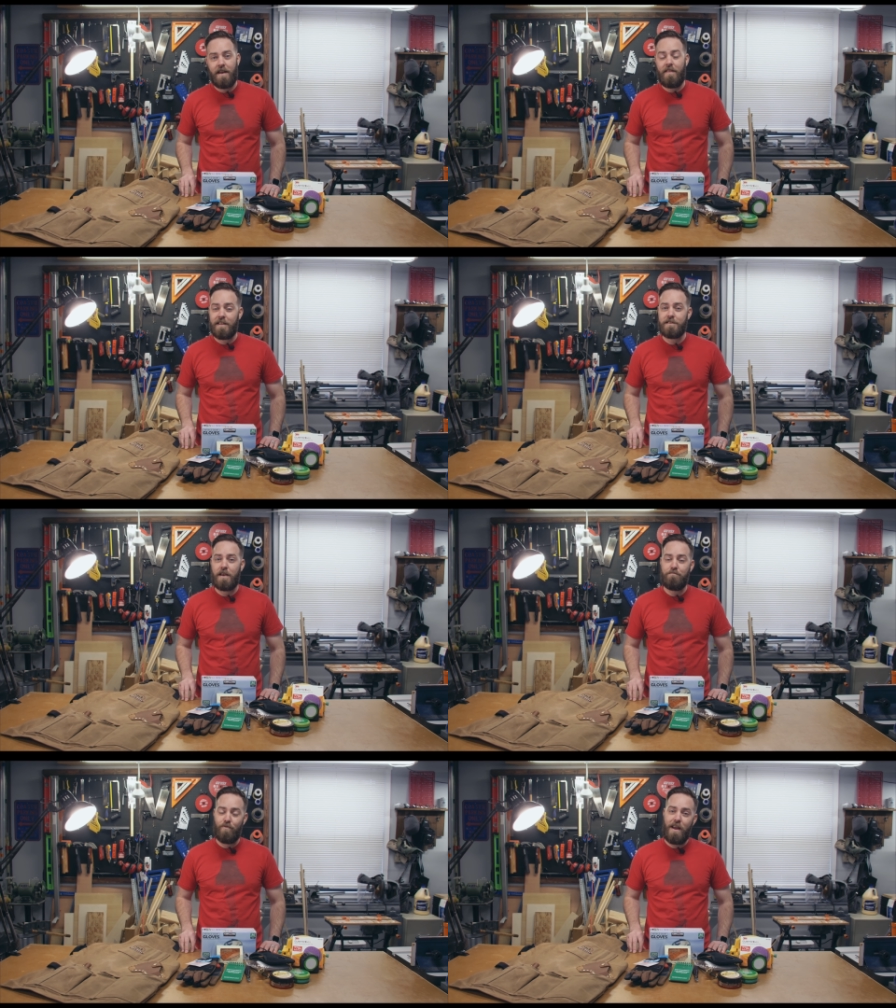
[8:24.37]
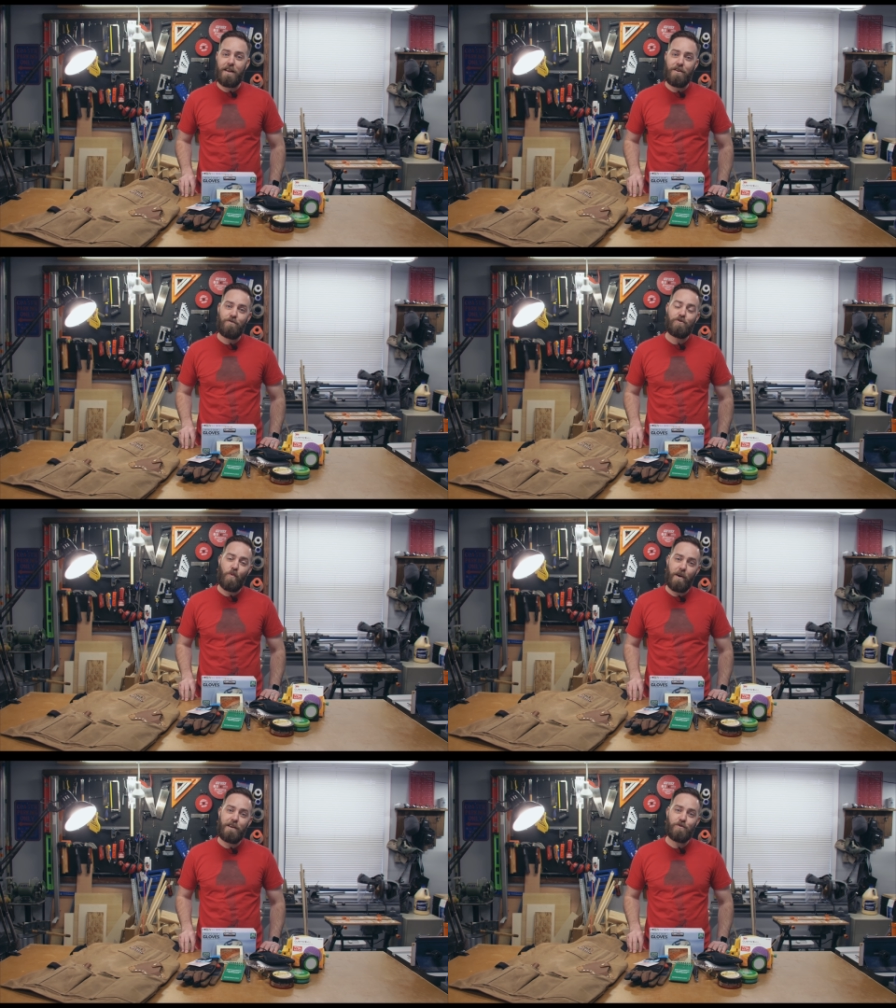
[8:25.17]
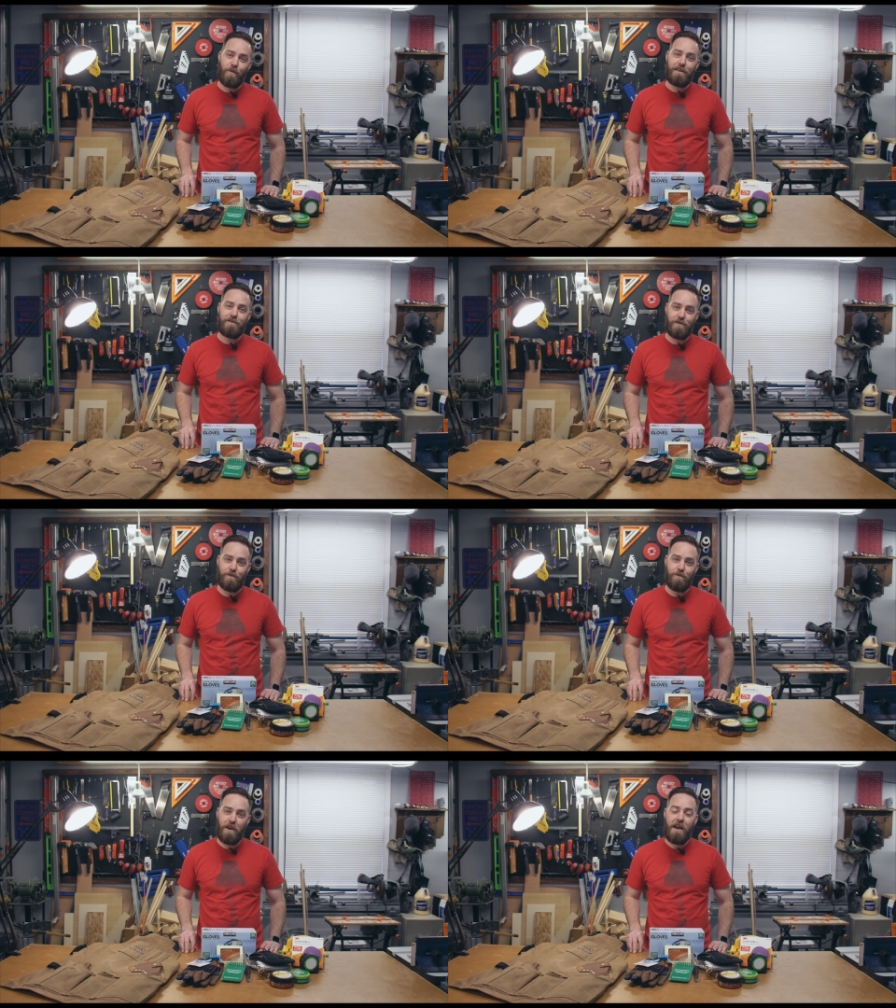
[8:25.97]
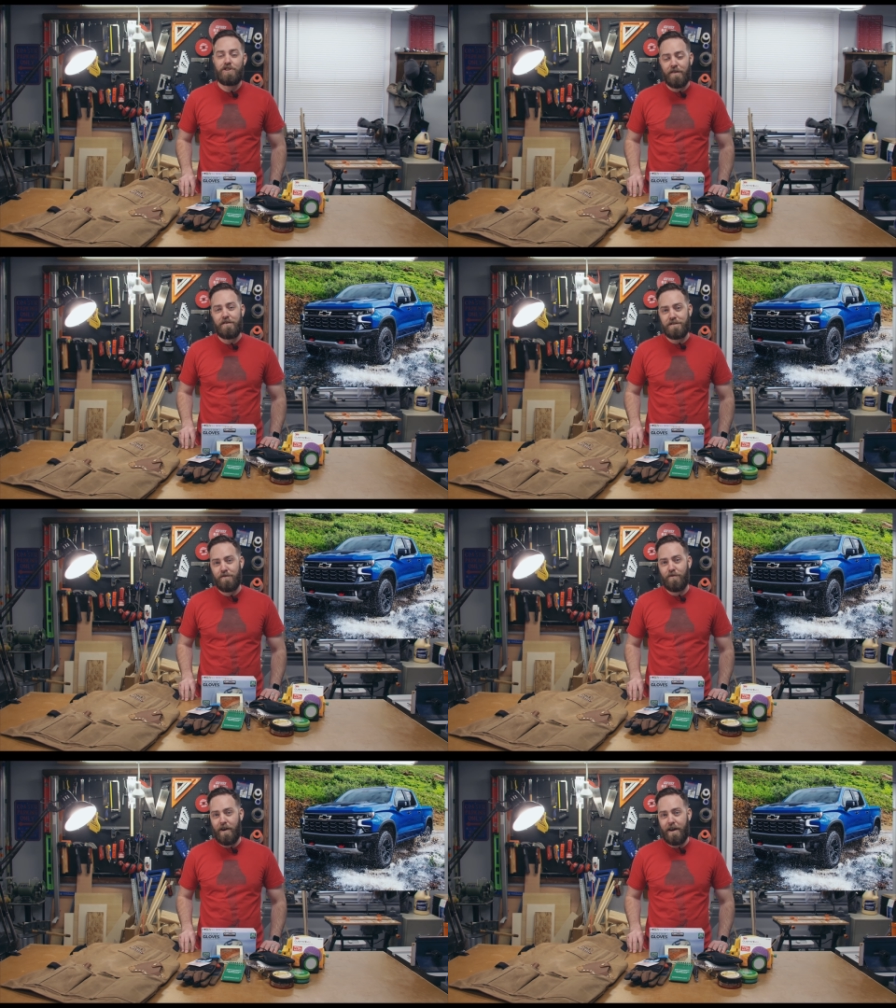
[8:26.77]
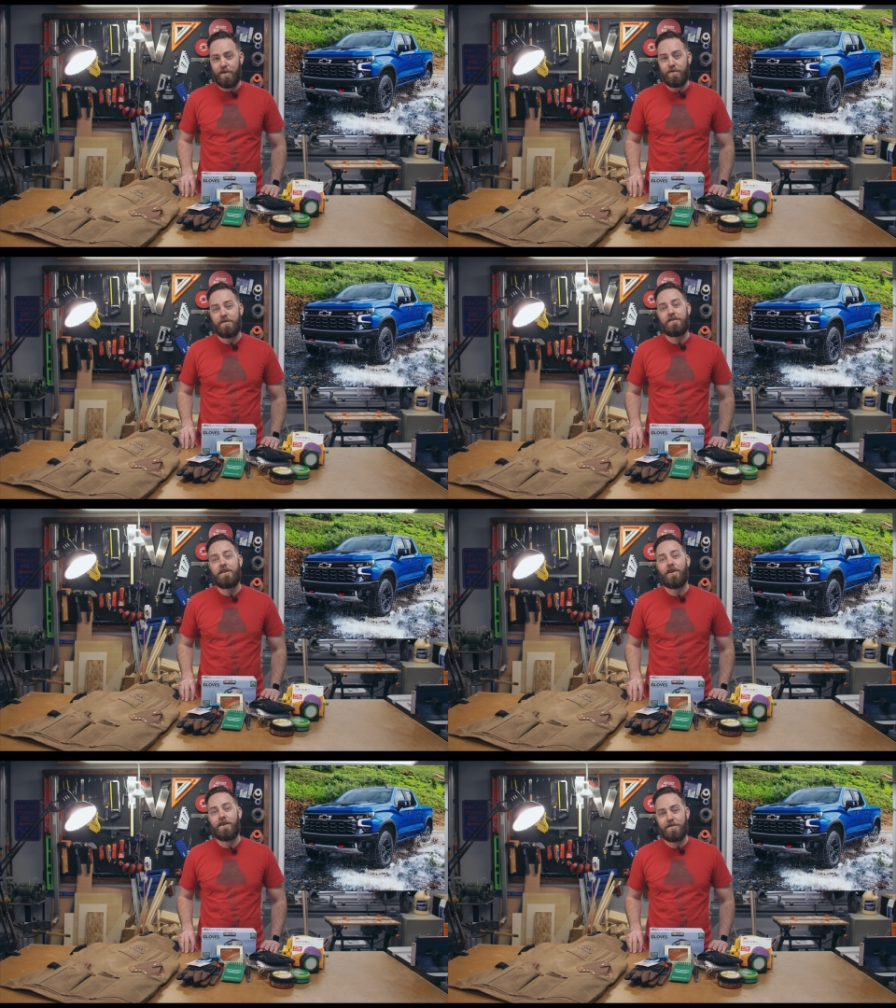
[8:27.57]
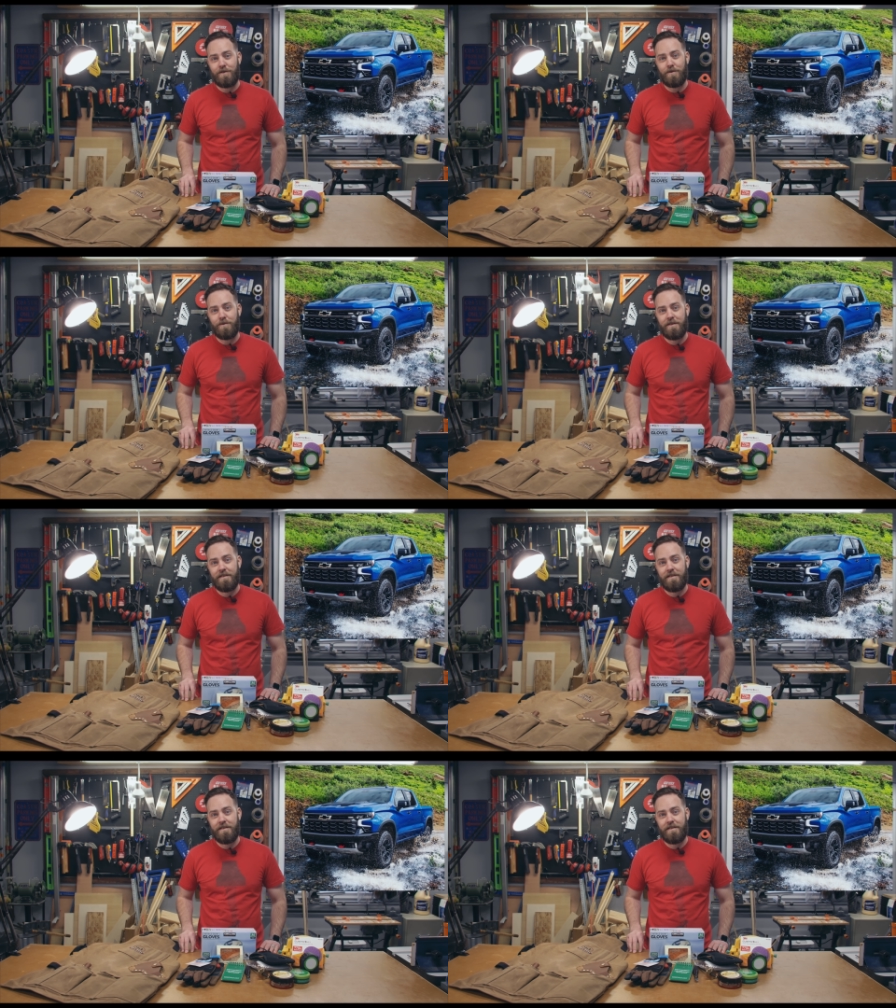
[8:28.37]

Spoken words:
and that's a brand new 2022 Chevy Silverado ZR2.